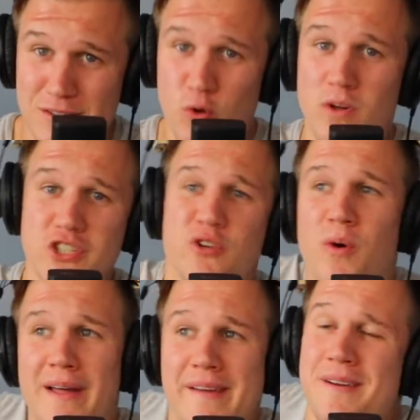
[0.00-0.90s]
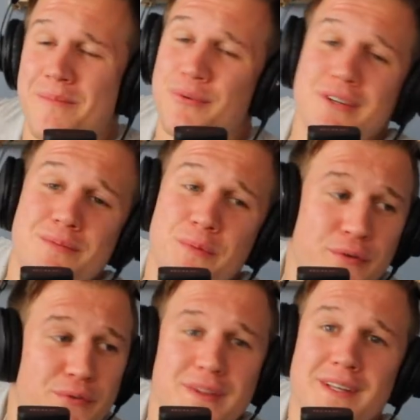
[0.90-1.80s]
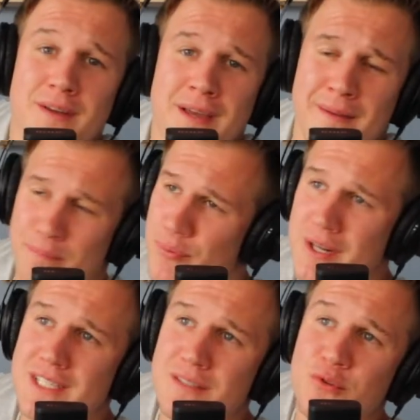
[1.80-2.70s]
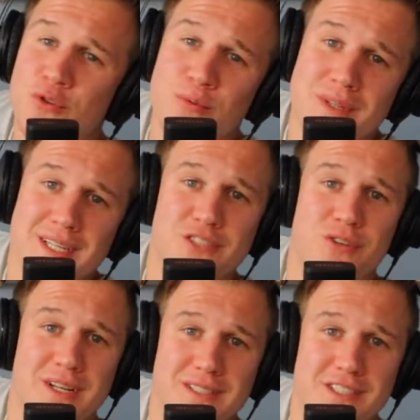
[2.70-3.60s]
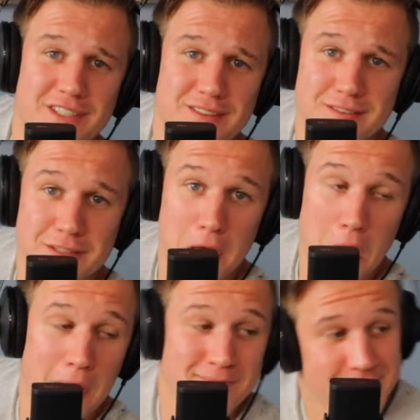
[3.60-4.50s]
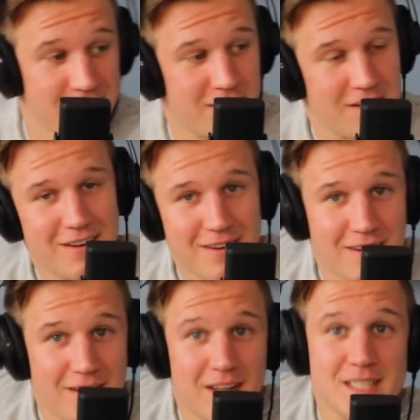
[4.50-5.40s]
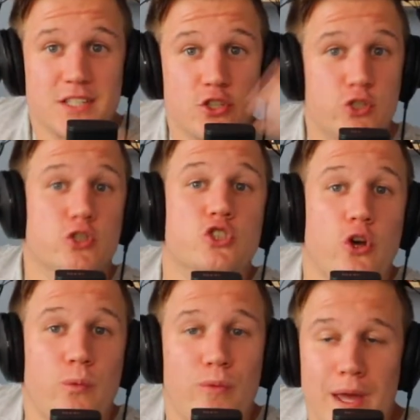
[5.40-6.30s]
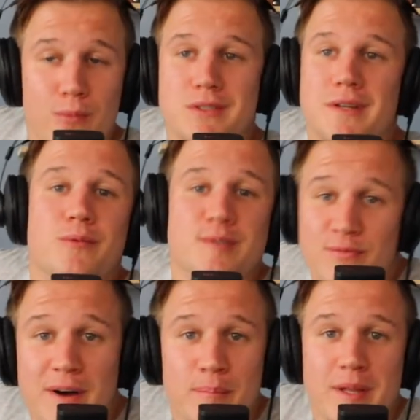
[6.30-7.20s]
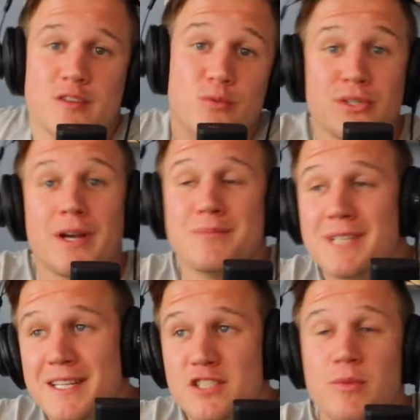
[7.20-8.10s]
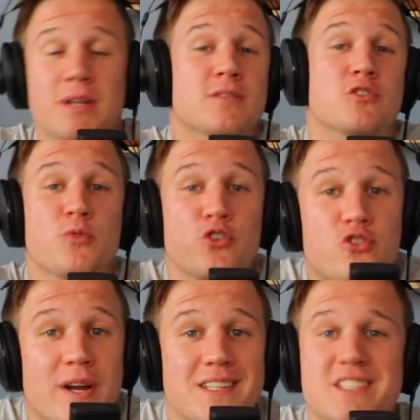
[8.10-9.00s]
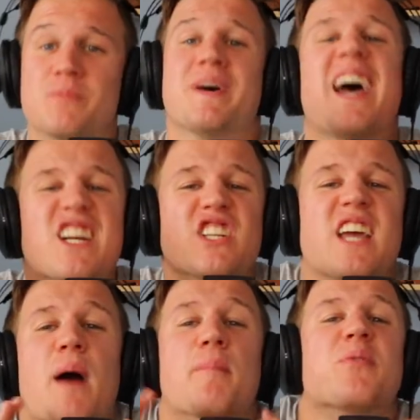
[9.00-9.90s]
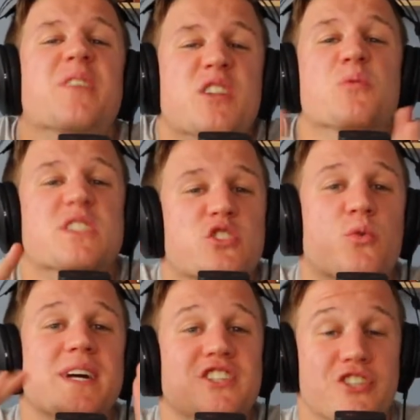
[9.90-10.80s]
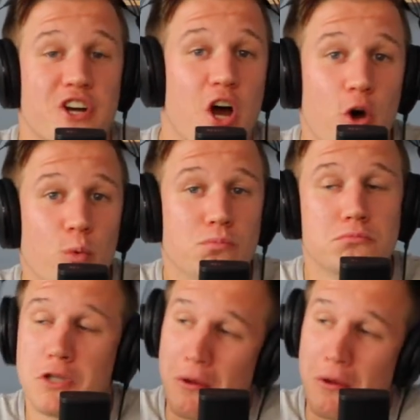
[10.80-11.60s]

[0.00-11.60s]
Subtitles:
Just quietly, getting pretty smooth with these transitions. So the joke there was that I was fumbling, so it was like I'm saying smooth transition, but actually I brought it to a screeching halt. So,